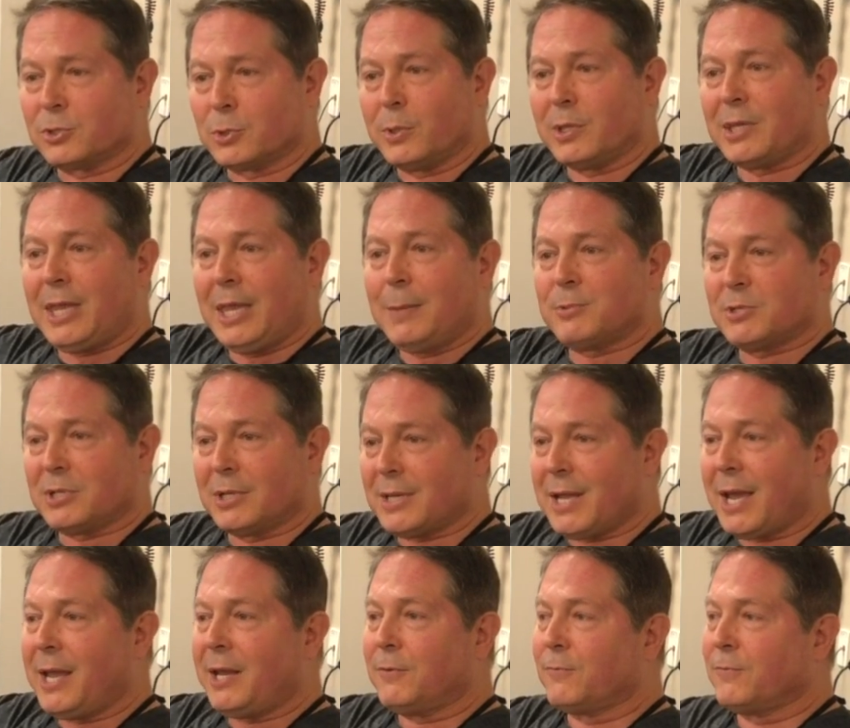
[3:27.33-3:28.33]
So it keeps a
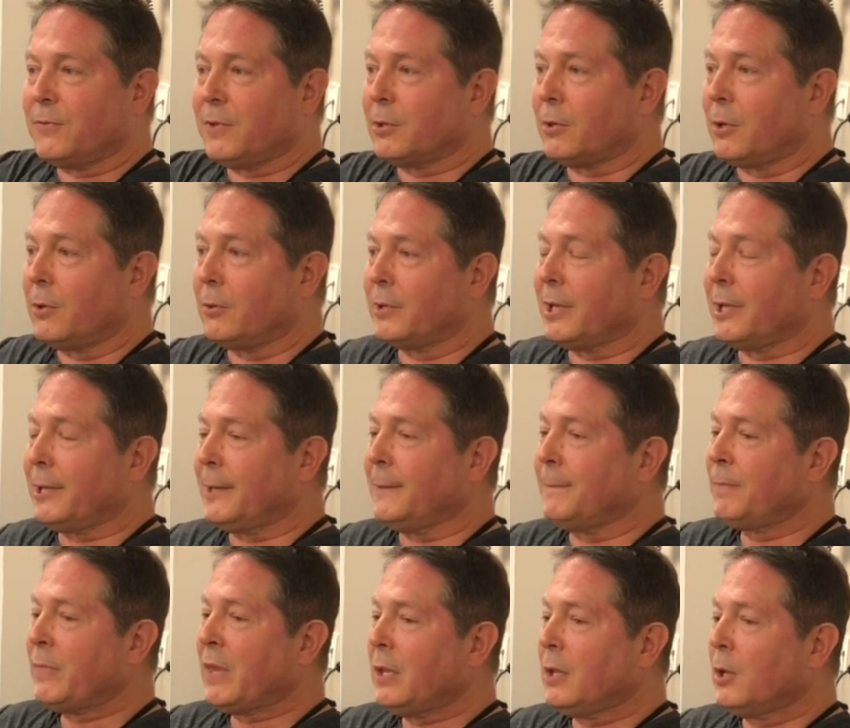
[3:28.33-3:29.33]
tight fit all day.